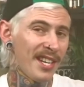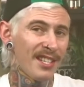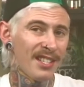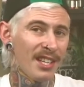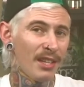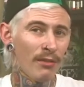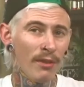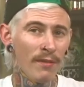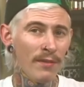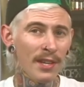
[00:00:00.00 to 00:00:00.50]

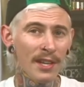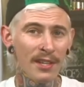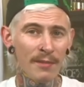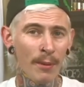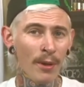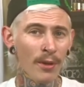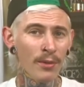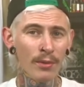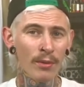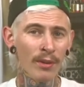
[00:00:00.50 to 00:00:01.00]
six fifty, I
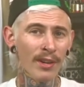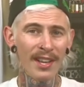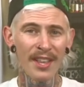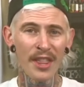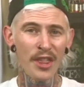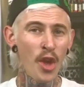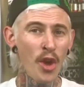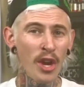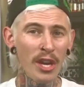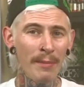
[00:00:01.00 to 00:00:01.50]
suppose, or a
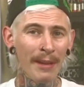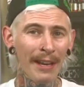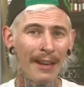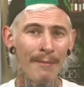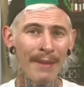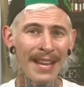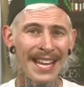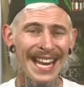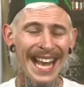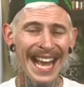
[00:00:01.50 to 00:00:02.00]
thirty
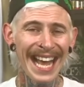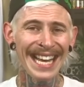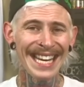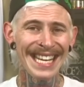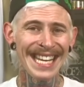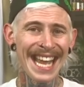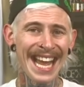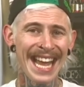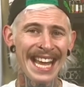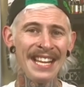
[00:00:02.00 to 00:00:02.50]
millimeter R
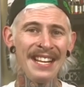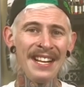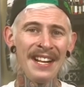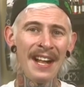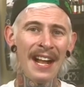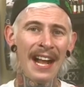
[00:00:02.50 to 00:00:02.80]
D A.